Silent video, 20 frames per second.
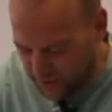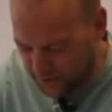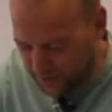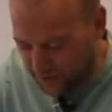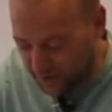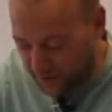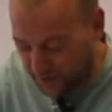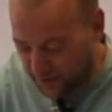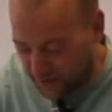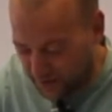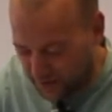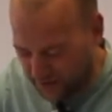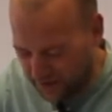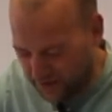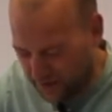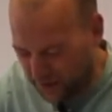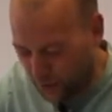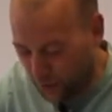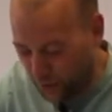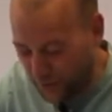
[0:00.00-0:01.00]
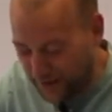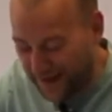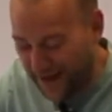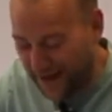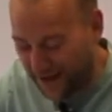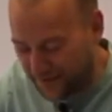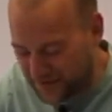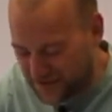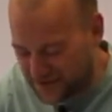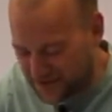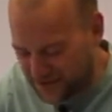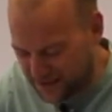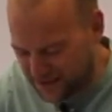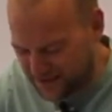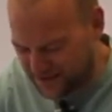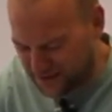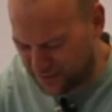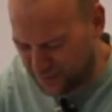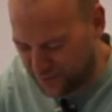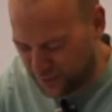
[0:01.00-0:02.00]
that we have
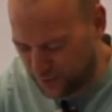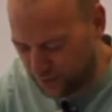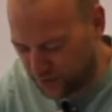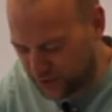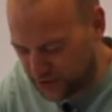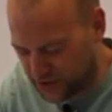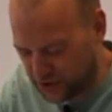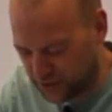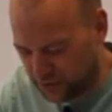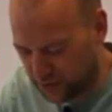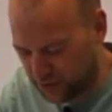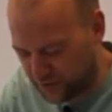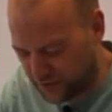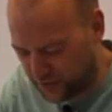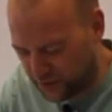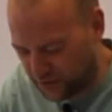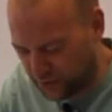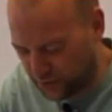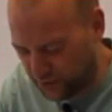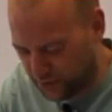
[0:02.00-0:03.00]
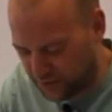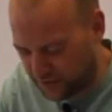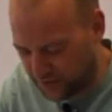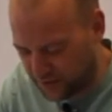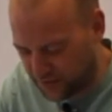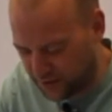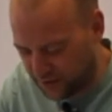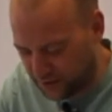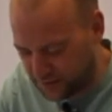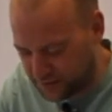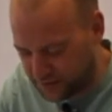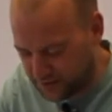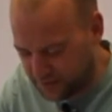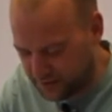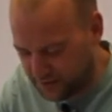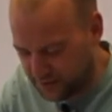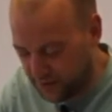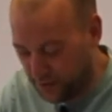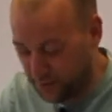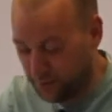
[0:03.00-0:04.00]
sinned and fallen short of the glory of God.
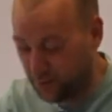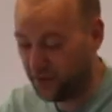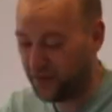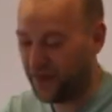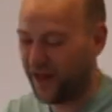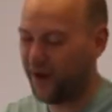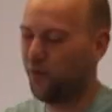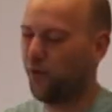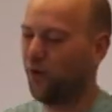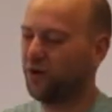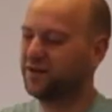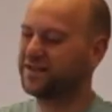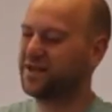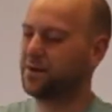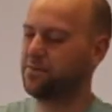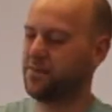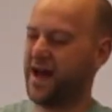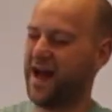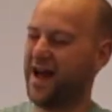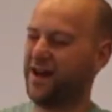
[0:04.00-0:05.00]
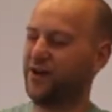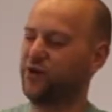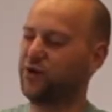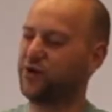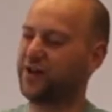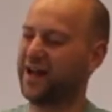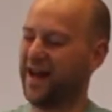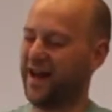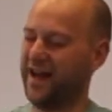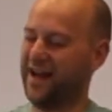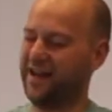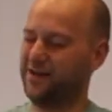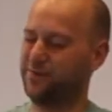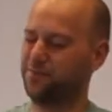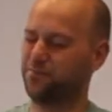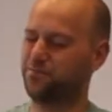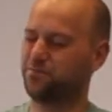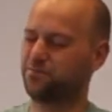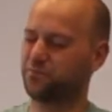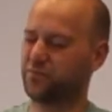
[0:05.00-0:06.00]
But there was a man who
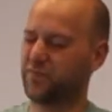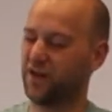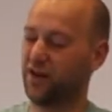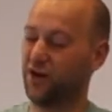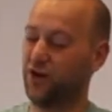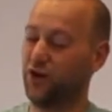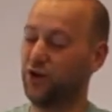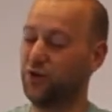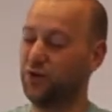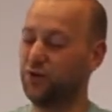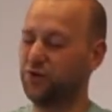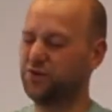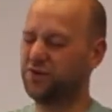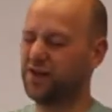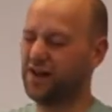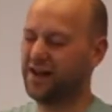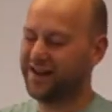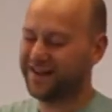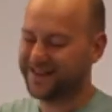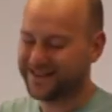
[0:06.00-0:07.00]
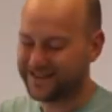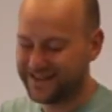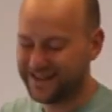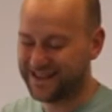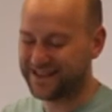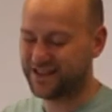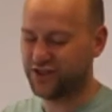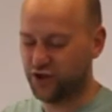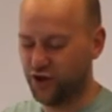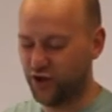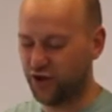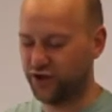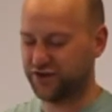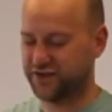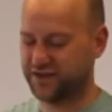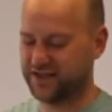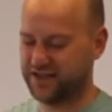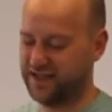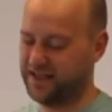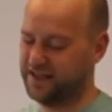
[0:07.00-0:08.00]
came who did not
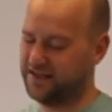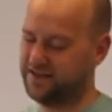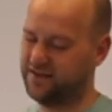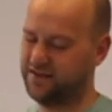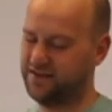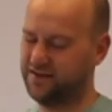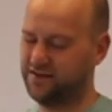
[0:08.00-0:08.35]
sin,